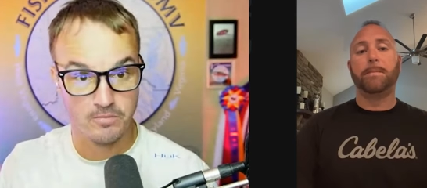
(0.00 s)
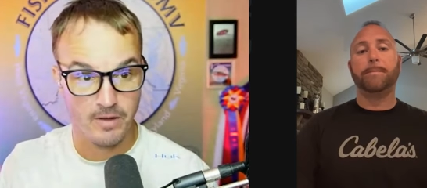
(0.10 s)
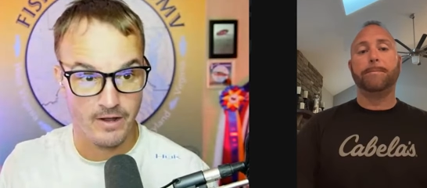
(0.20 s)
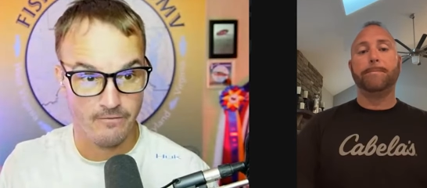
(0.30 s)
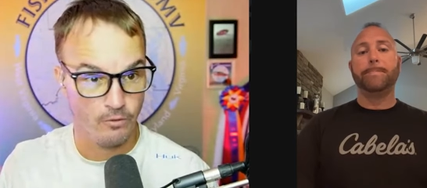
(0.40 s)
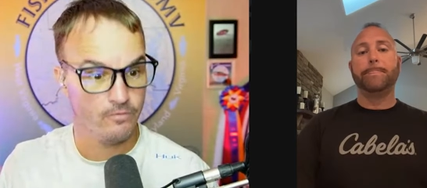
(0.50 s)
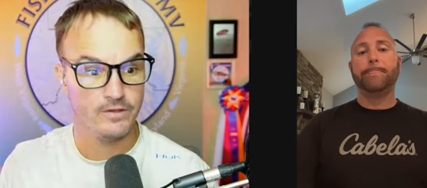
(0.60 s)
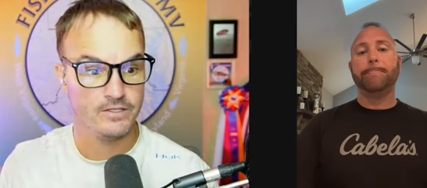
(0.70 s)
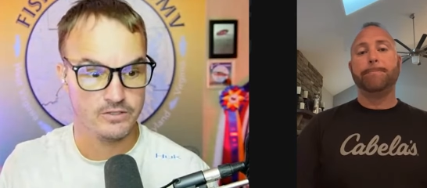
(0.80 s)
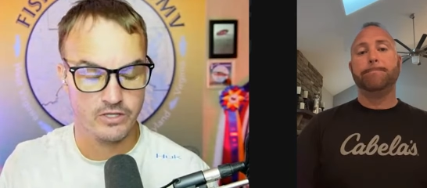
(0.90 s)
Speaker 1: by
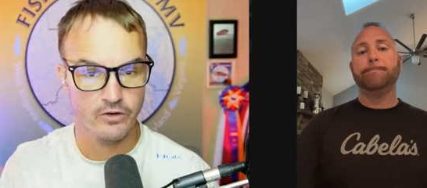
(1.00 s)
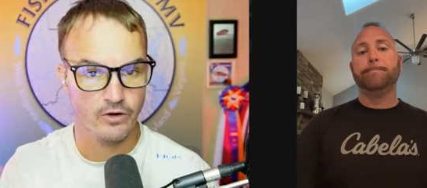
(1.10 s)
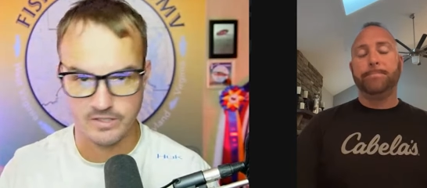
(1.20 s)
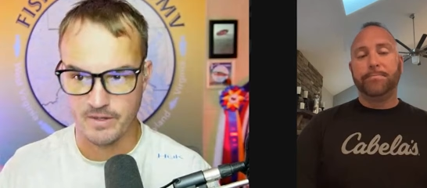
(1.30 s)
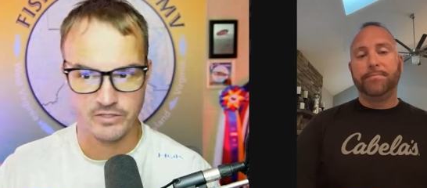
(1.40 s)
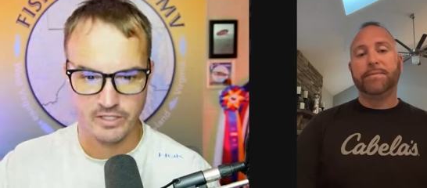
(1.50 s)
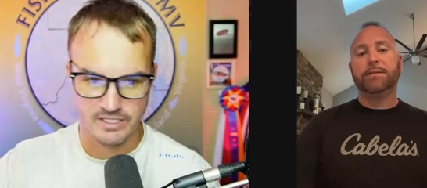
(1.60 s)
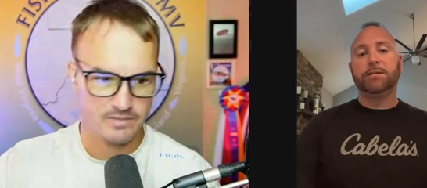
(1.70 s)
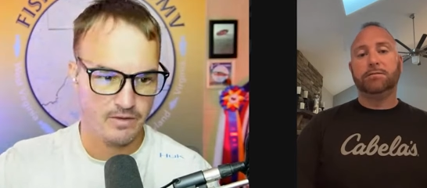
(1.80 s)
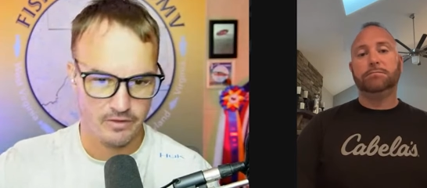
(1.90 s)
forward-facing sonar, especially at
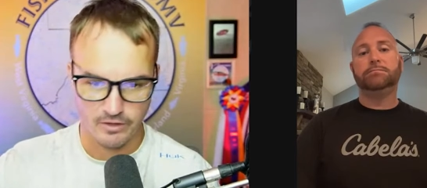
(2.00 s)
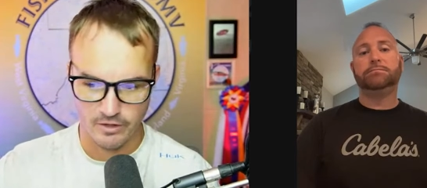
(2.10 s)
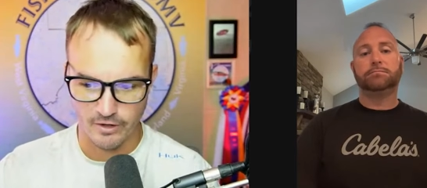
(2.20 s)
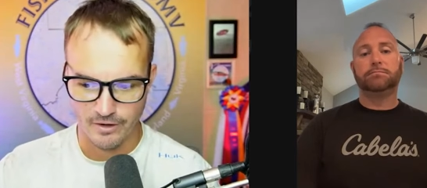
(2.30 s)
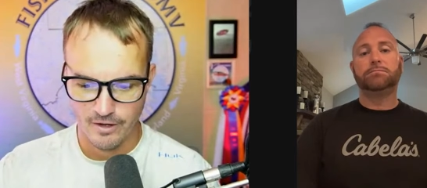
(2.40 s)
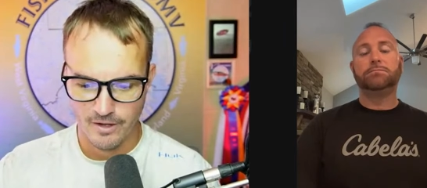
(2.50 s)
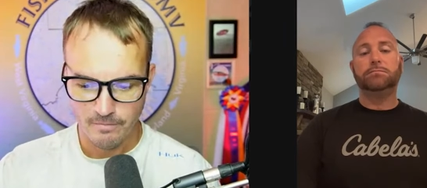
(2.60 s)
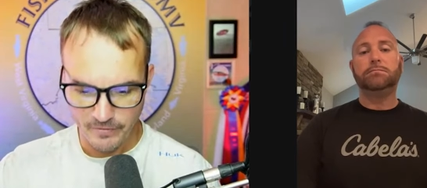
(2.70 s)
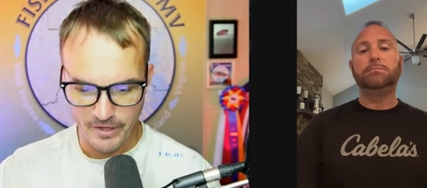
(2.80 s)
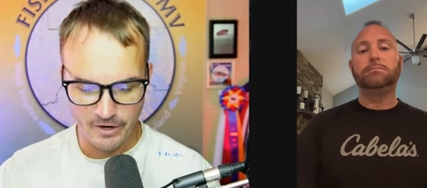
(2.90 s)
Smith and Kerr.
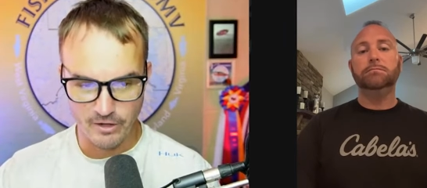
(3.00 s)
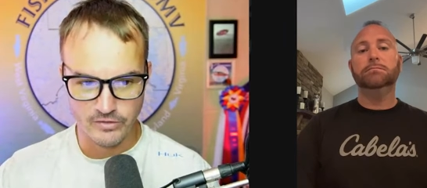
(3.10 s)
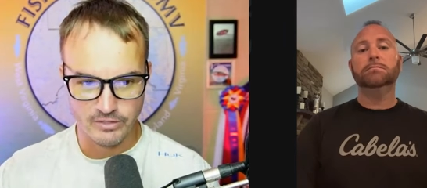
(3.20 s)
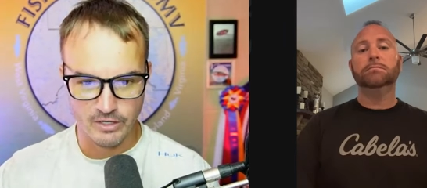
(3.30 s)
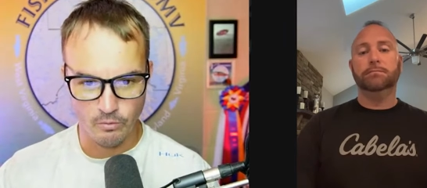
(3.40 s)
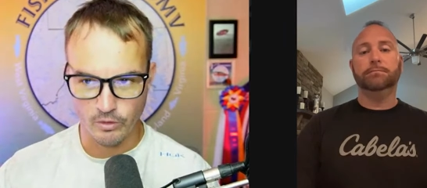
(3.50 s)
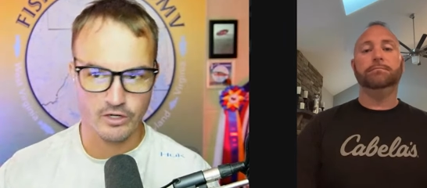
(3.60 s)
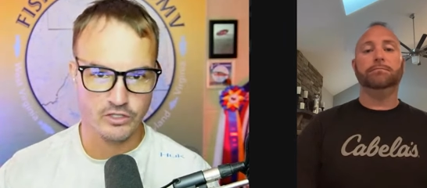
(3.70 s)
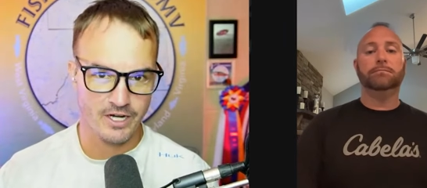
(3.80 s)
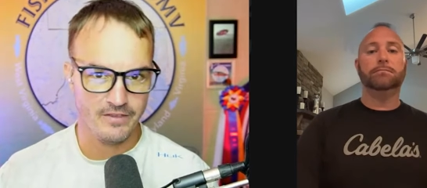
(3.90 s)
But then also, we're going to
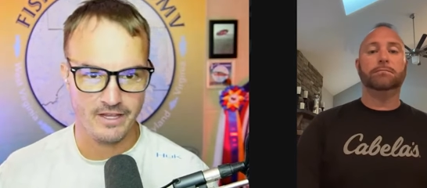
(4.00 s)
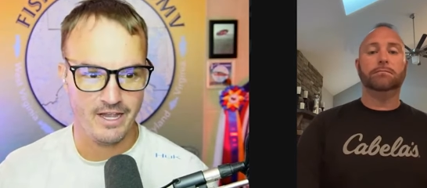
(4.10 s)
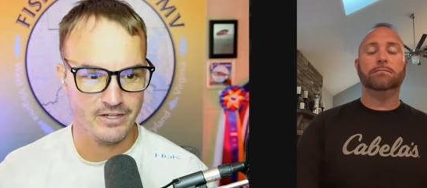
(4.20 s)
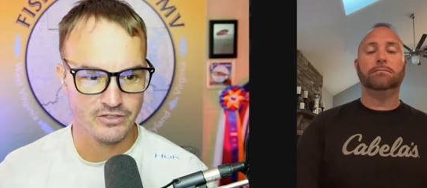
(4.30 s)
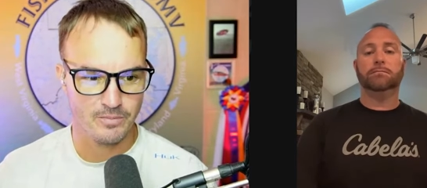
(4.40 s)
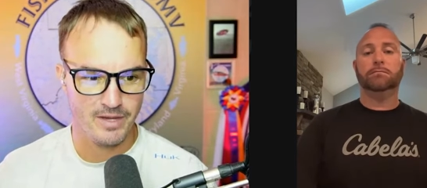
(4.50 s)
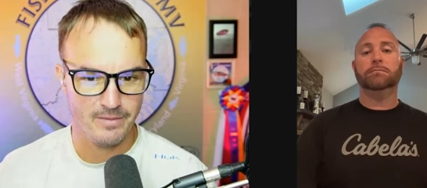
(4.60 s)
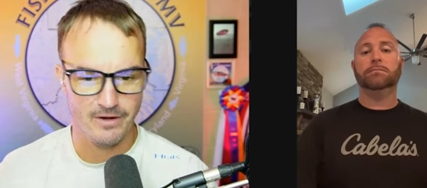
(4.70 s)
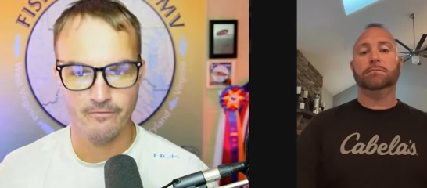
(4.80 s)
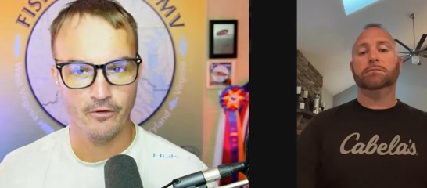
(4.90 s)
shine the cancer beam
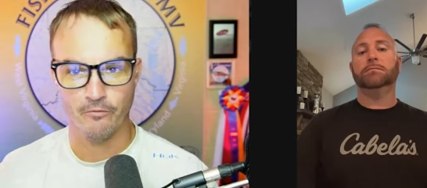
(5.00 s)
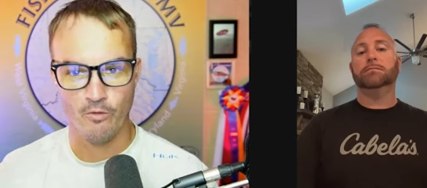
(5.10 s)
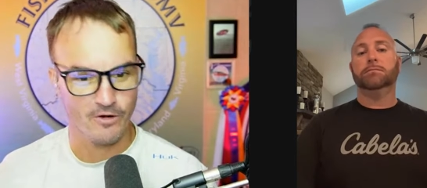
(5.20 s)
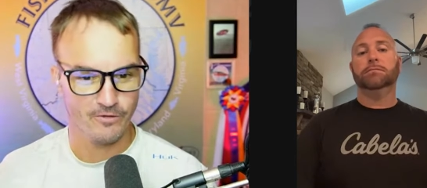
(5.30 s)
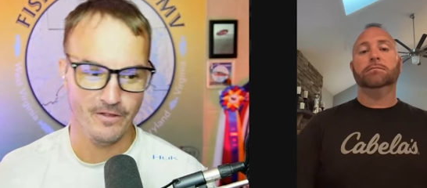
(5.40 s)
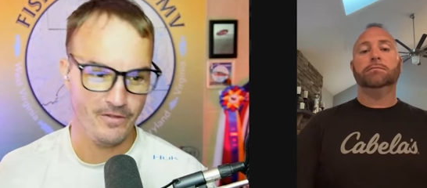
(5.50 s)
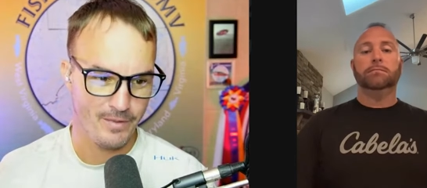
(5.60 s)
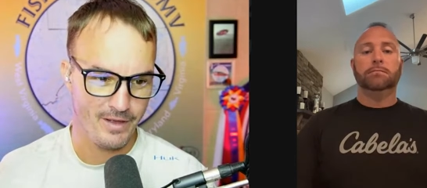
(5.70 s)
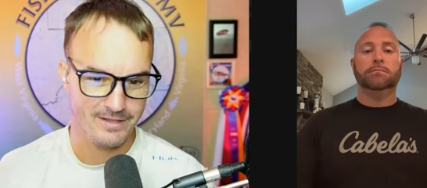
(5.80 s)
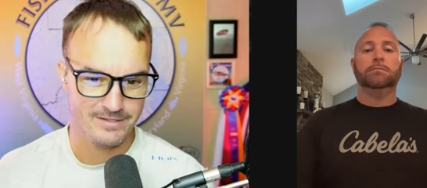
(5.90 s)
in a foot of water and lily
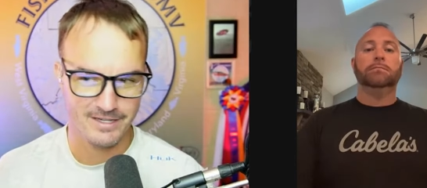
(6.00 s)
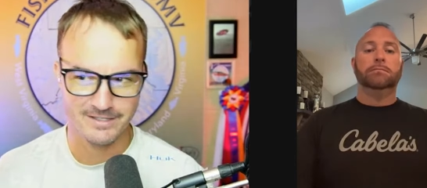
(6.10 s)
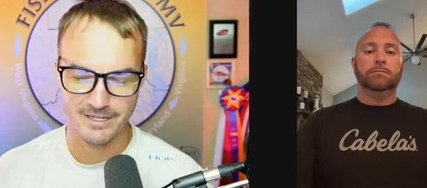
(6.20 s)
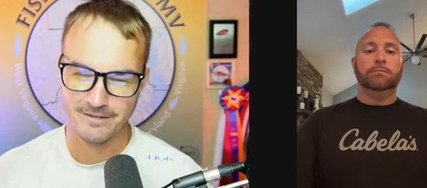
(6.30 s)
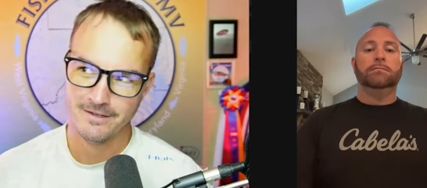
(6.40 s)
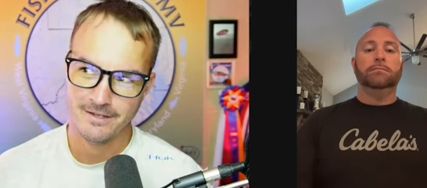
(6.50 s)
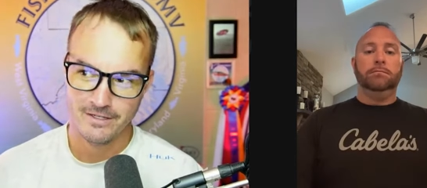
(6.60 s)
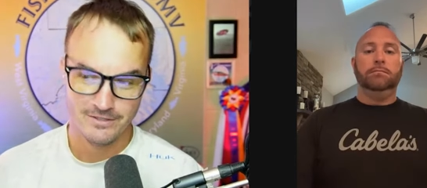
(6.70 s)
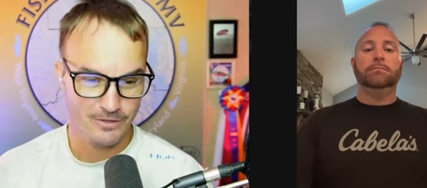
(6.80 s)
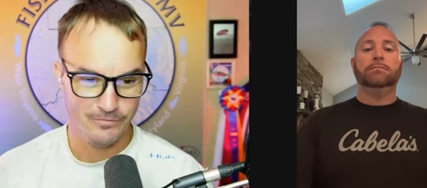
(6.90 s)
pads. And it's like,
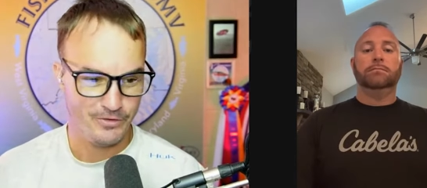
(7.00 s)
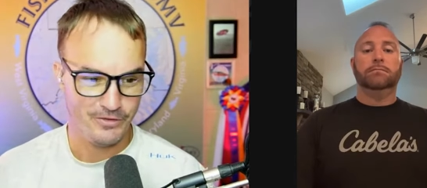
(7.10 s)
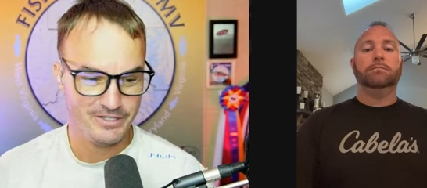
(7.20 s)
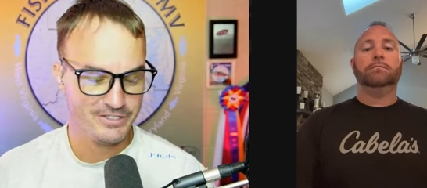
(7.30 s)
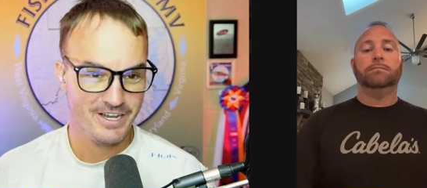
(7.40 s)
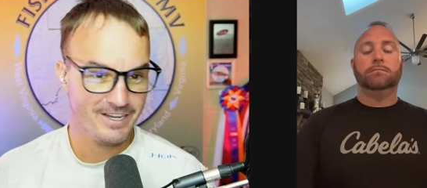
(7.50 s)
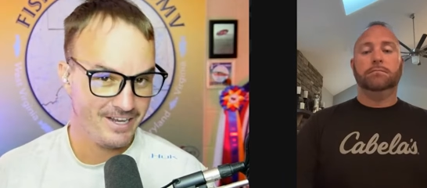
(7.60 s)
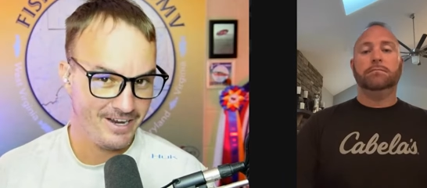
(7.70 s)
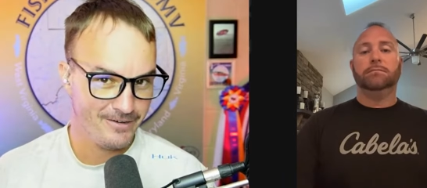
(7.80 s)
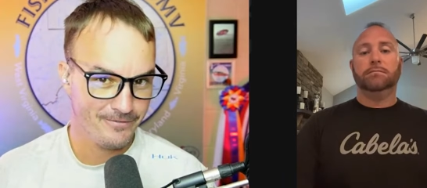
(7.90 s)
so do they just not
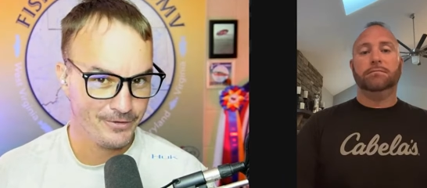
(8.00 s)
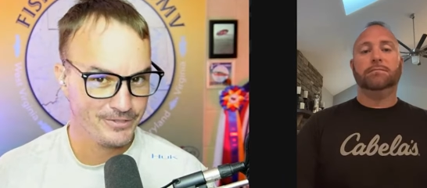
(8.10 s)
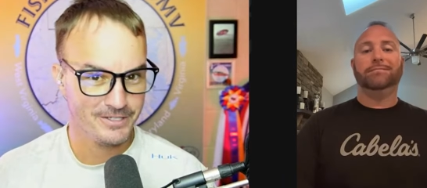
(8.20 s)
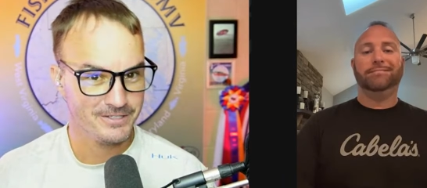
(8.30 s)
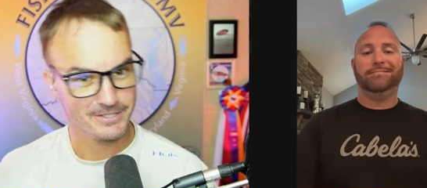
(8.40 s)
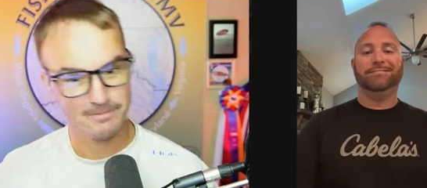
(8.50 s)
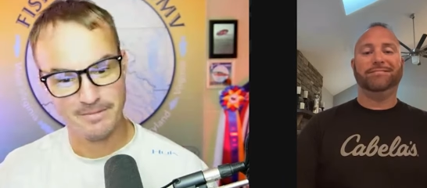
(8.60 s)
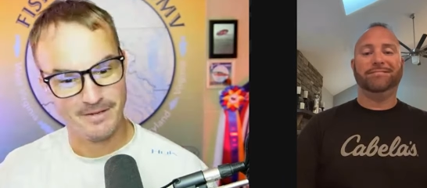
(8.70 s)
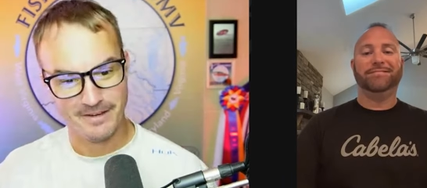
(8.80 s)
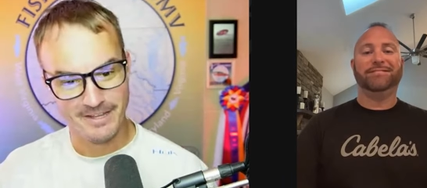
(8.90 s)
care versus the Smith
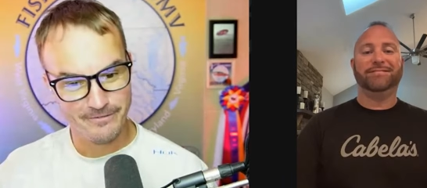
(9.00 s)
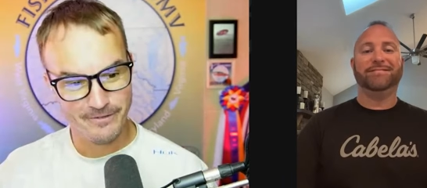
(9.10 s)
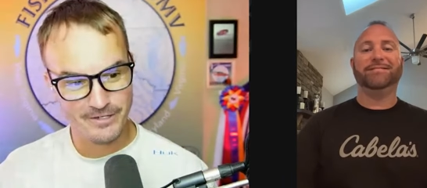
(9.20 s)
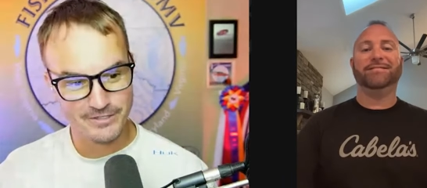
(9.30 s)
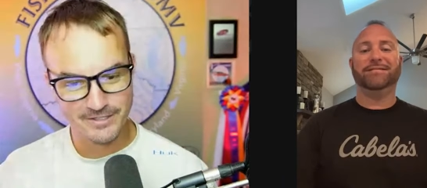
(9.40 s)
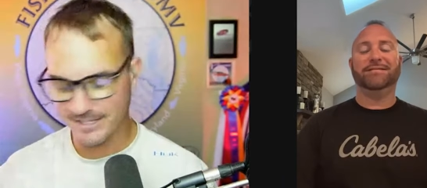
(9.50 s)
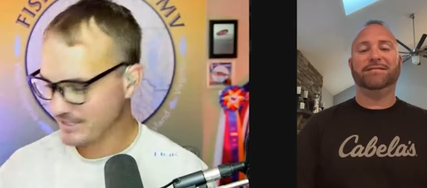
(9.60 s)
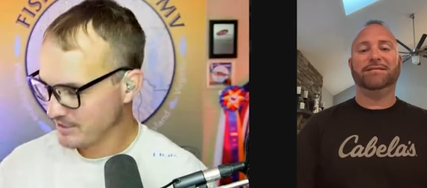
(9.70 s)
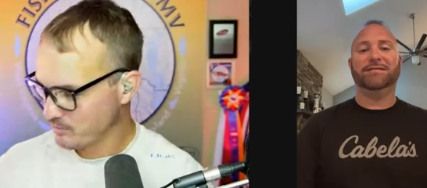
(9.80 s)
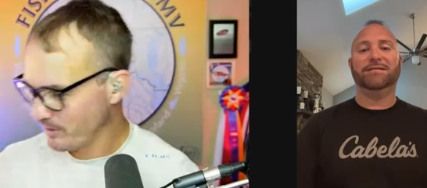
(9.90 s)
Mountain Lake fish?
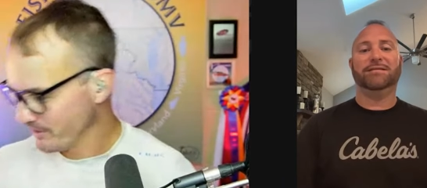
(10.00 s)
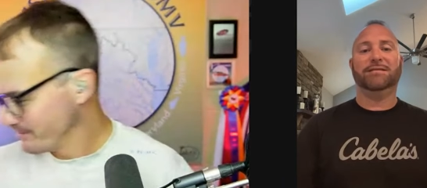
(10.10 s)
That's just weird.